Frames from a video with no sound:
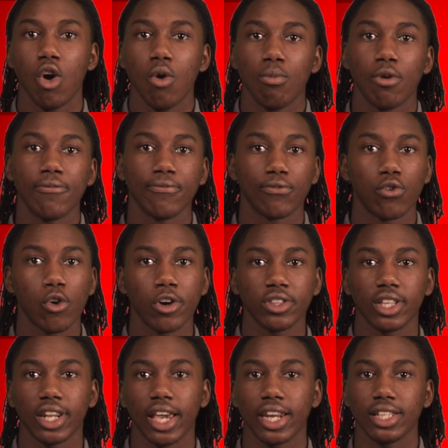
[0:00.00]
Moving forward,
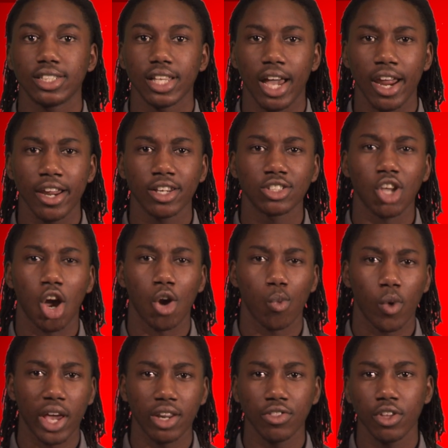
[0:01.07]
the Lady Tigers are
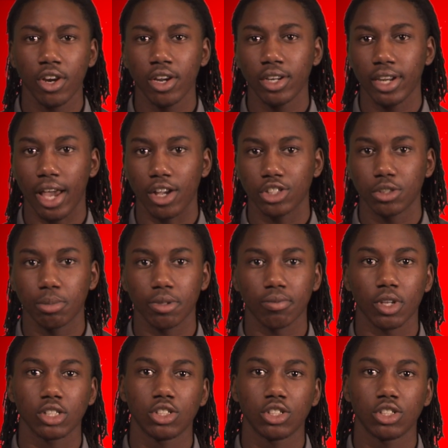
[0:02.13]
awaiting their announcement